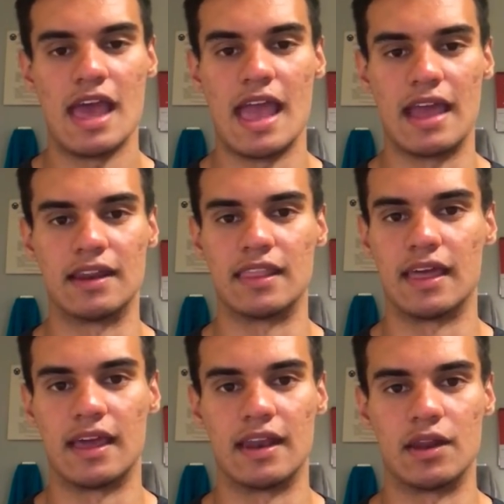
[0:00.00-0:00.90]
And
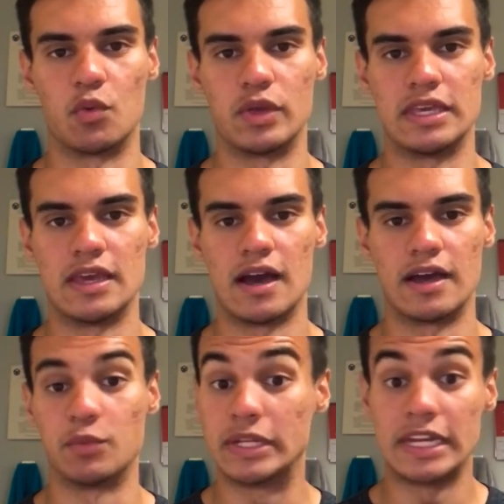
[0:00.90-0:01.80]
then we
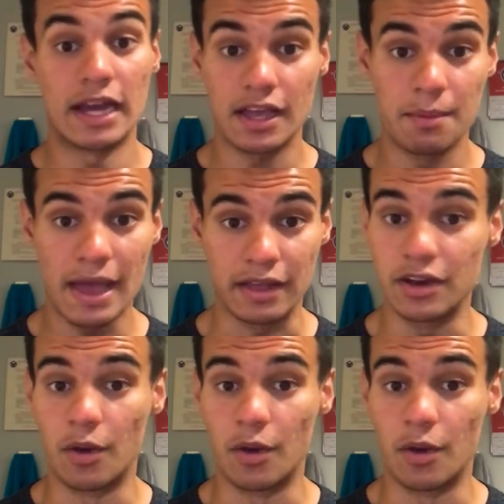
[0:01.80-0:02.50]
did not come back.